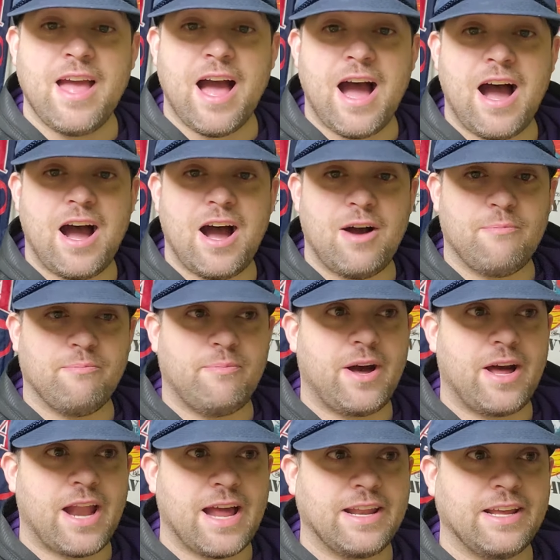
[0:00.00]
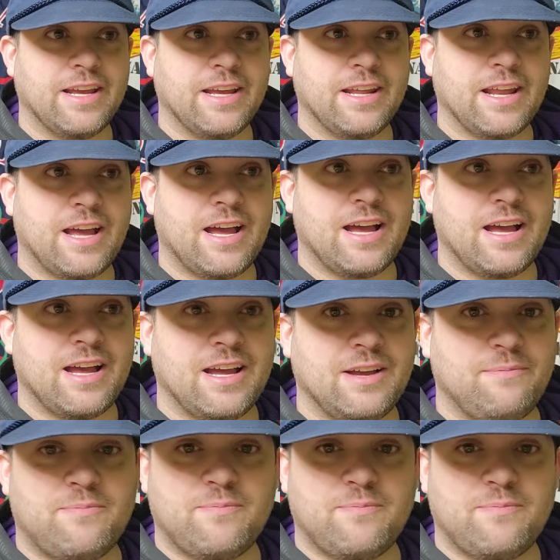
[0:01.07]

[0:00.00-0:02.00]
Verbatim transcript: Um, but I did uh,